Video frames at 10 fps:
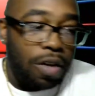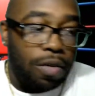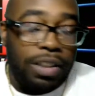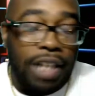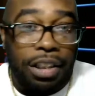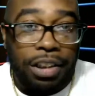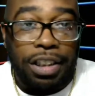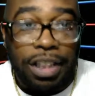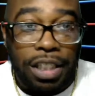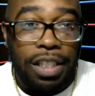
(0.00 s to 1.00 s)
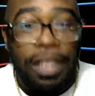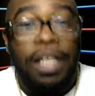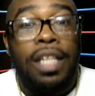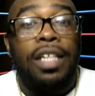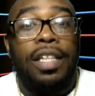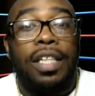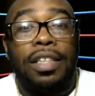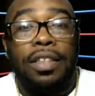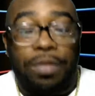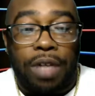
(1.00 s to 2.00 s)
Watashi in
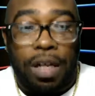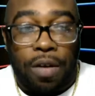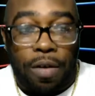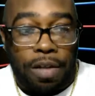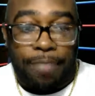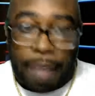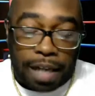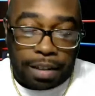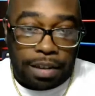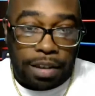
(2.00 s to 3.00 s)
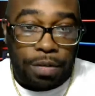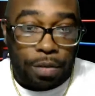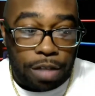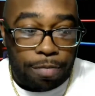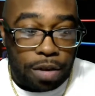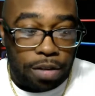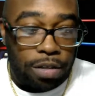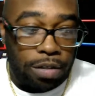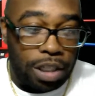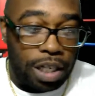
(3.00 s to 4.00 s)
the red corner boxing with Polo
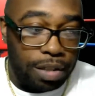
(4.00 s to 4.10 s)
J.